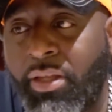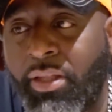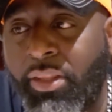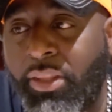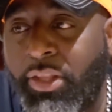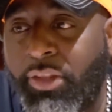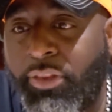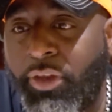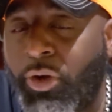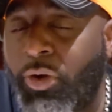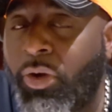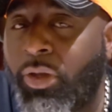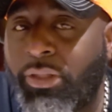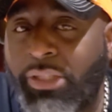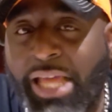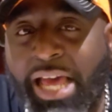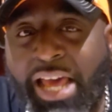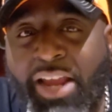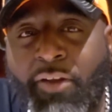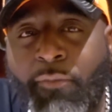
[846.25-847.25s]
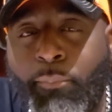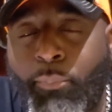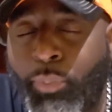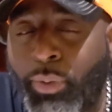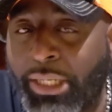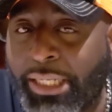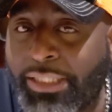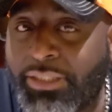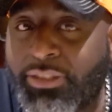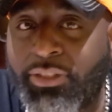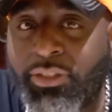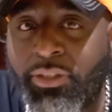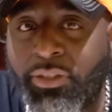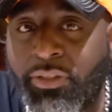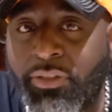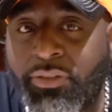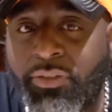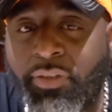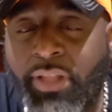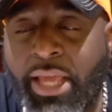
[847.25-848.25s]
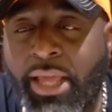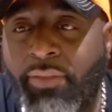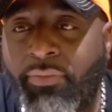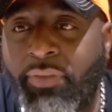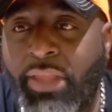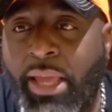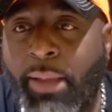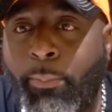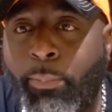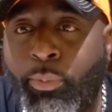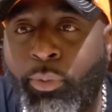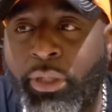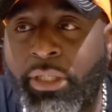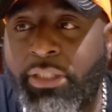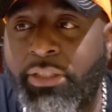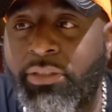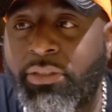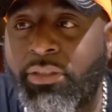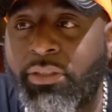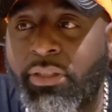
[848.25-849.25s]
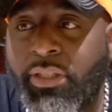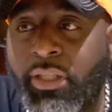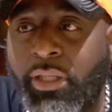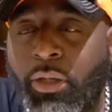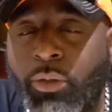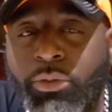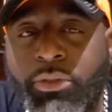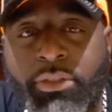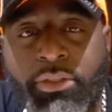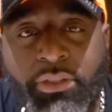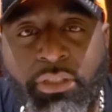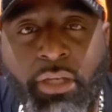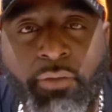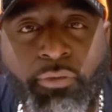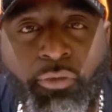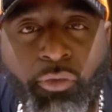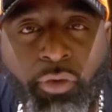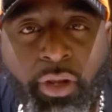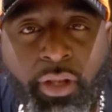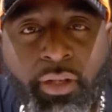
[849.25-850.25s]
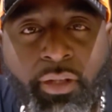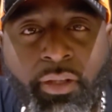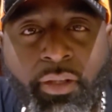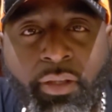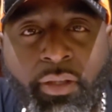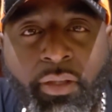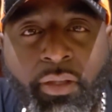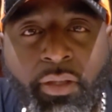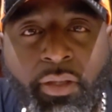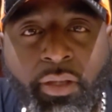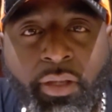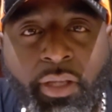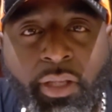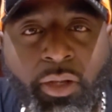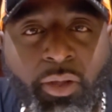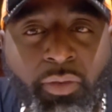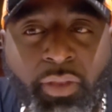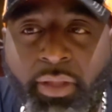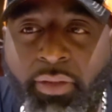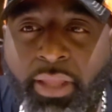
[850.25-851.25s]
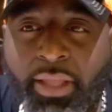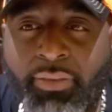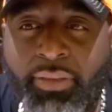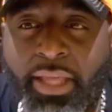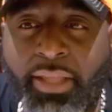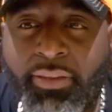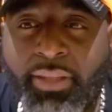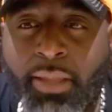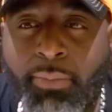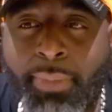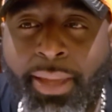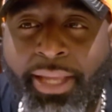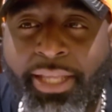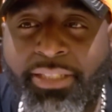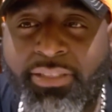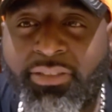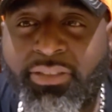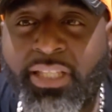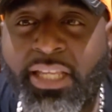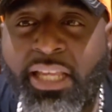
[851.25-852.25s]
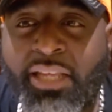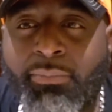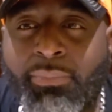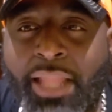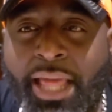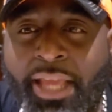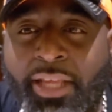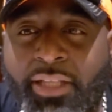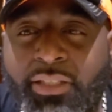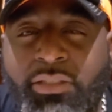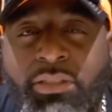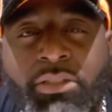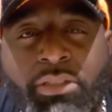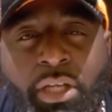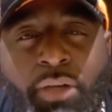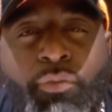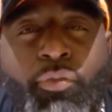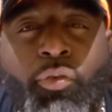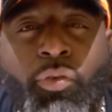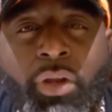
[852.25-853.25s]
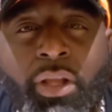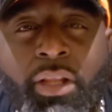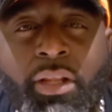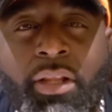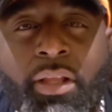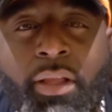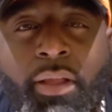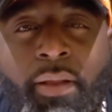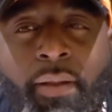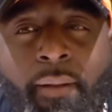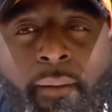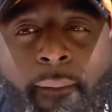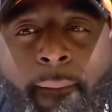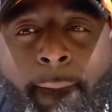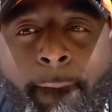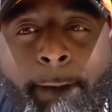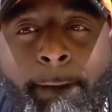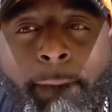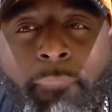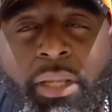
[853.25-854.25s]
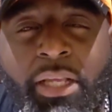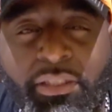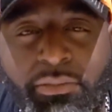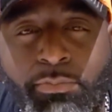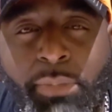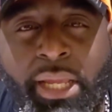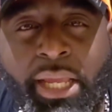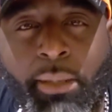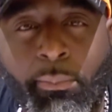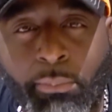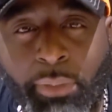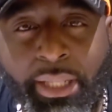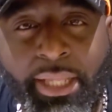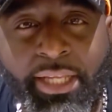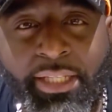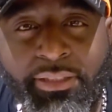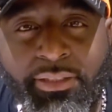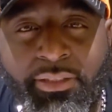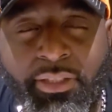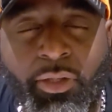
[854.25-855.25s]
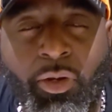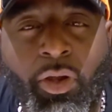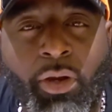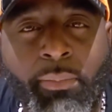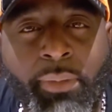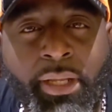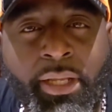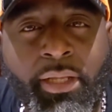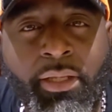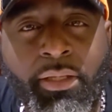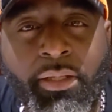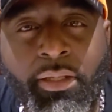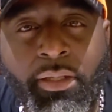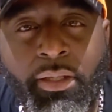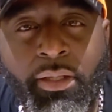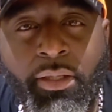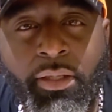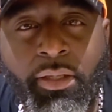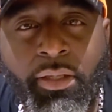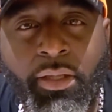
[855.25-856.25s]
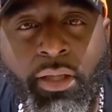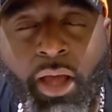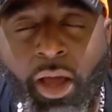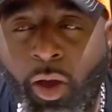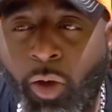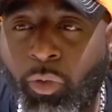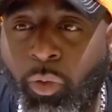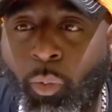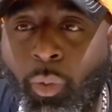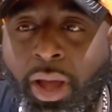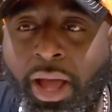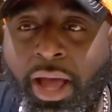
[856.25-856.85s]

there are a lot of preachers that preach, suffering. They make it seem like suffering is being blessed. You know what I mean? All the